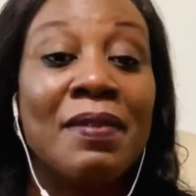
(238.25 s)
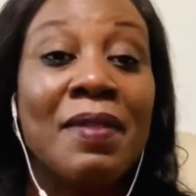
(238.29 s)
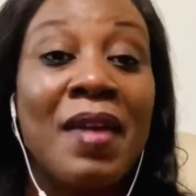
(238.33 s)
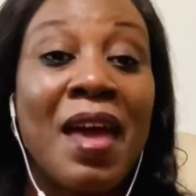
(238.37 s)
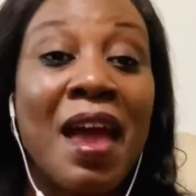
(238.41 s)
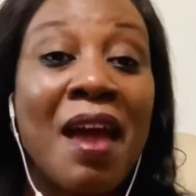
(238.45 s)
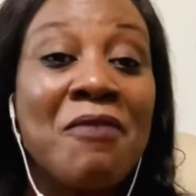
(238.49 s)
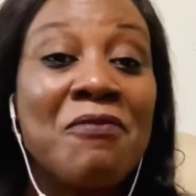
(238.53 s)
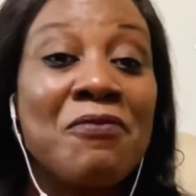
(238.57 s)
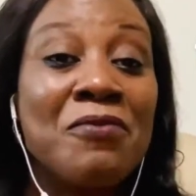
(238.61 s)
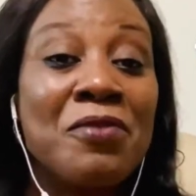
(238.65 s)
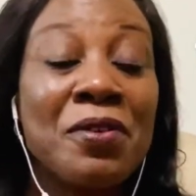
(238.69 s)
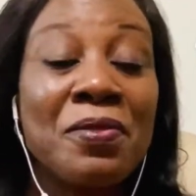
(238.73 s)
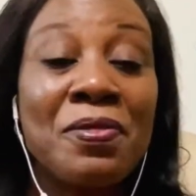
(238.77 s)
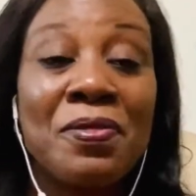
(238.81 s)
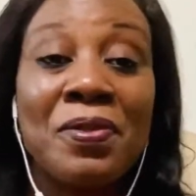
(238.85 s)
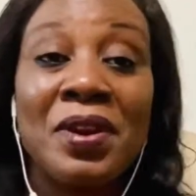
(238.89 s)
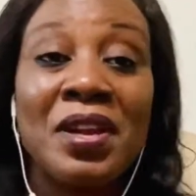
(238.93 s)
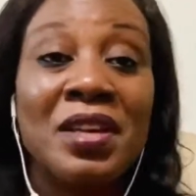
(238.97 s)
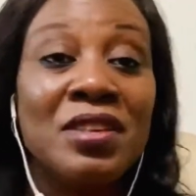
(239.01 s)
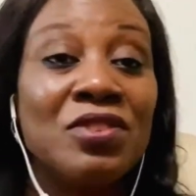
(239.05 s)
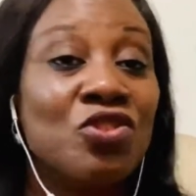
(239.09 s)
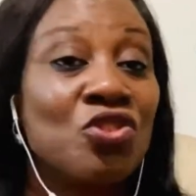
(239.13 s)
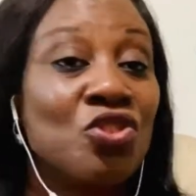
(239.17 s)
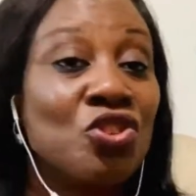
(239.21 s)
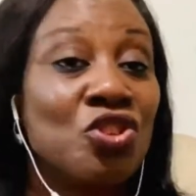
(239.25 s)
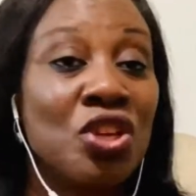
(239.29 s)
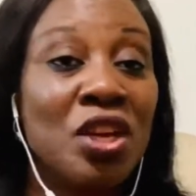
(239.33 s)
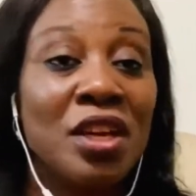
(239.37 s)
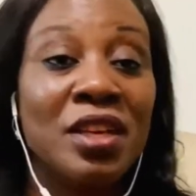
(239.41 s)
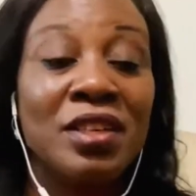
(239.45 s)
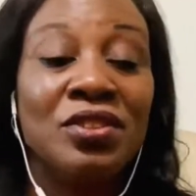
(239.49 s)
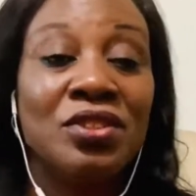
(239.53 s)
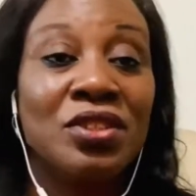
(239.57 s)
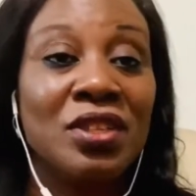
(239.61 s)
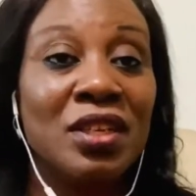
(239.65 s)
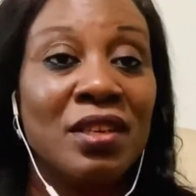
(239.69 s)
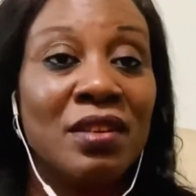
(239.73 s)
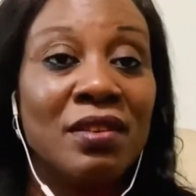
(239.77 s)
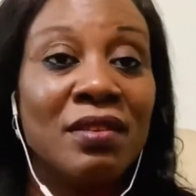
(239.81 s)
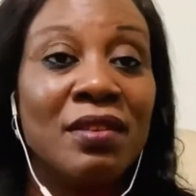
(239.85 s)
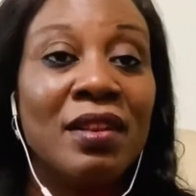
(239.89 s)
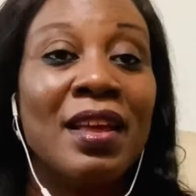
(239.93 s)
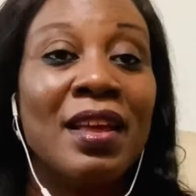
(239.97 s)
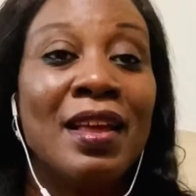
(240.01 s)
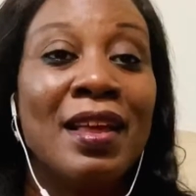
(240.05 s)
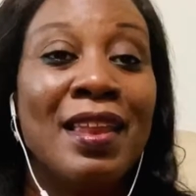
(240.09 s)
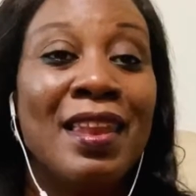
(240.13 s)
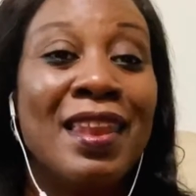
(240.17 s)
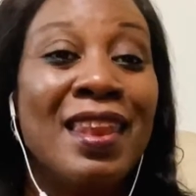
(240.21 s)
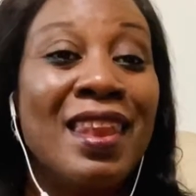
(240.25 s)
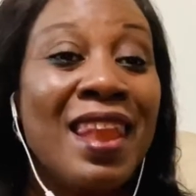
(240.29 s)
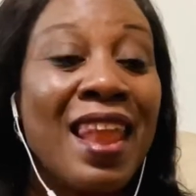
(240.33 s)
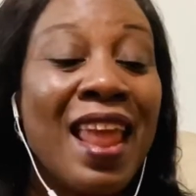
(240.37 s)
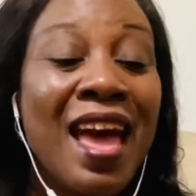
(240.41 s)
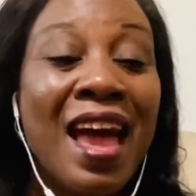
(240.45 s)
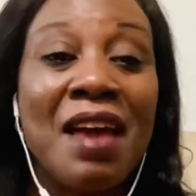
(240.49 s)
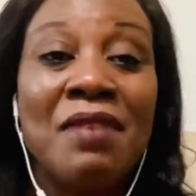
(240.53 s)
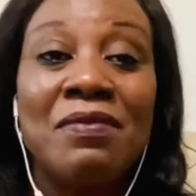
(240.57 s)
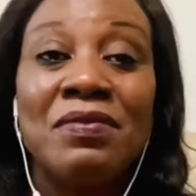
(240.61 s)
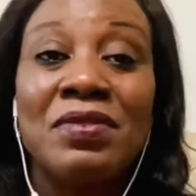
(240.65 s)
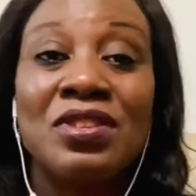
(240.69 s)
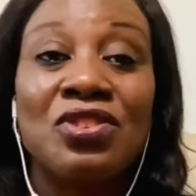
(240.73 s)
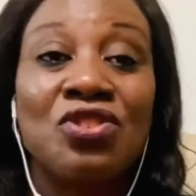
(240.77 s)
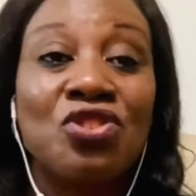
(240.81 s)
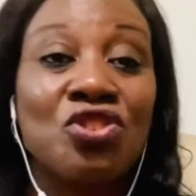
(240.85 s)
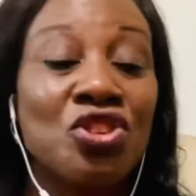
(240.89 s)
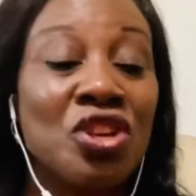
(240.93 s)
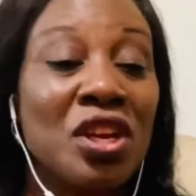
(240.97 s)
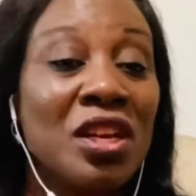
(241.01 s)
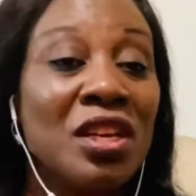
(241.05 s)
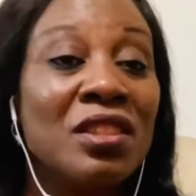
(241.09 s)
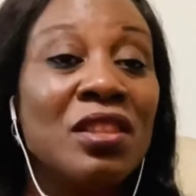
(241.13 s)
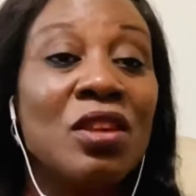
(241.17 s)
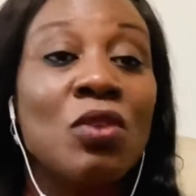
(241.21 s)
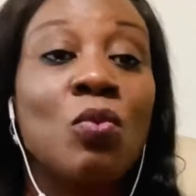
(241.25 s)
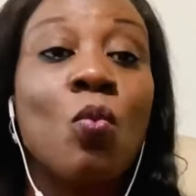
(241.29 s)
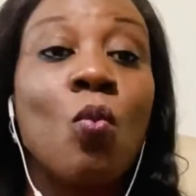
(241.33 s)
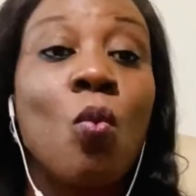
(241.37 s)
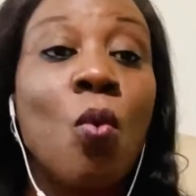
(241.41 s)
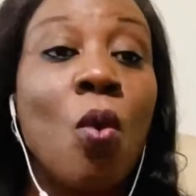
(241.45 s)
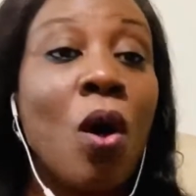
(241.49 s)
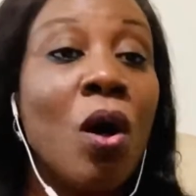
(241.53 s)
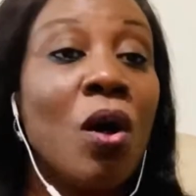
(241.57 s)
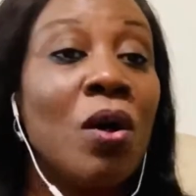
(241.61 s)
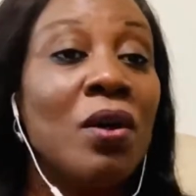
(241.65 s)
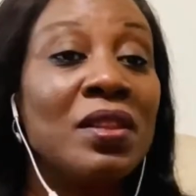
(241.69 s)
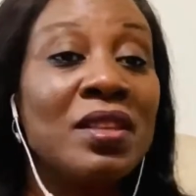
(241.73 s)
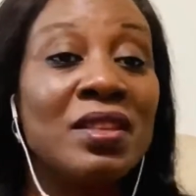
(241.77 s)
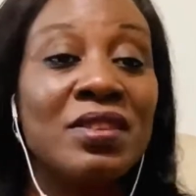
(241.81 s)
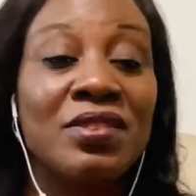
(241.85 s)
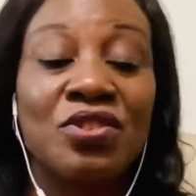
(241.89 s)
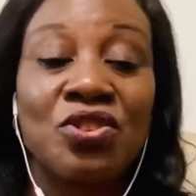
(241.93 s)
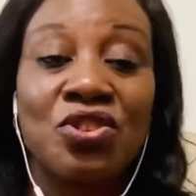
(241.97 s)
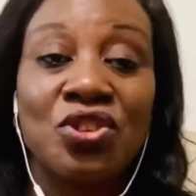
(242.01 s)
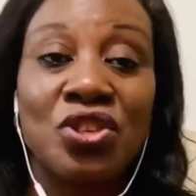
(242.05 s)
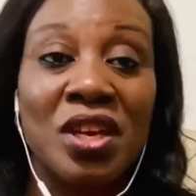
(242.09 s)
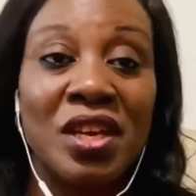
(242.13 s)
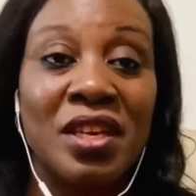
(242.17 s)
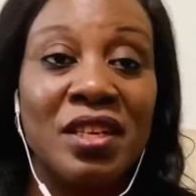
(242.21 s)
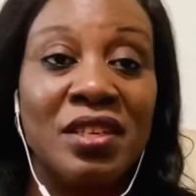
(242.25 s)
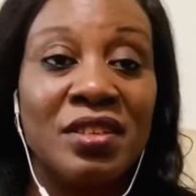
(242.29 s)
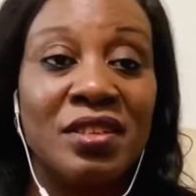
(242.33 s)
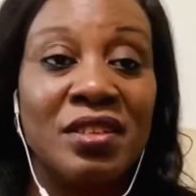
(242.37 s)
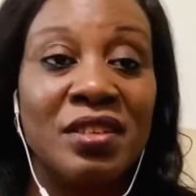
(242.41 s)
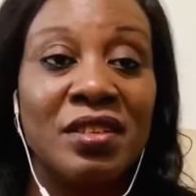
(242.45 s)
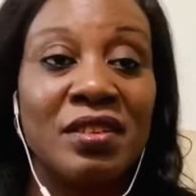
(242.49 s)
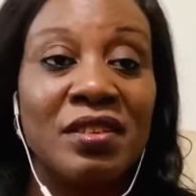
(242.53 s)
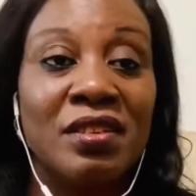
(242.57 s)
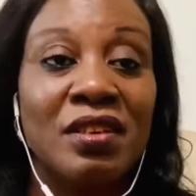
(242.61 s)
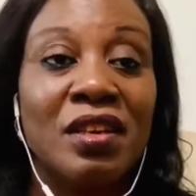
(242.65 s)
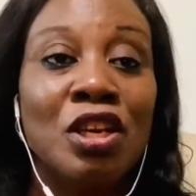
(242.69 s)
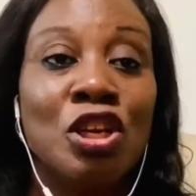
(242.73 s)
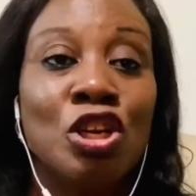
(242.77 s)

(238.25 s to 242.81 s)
Everything is changing. Life is changing. The world is changing.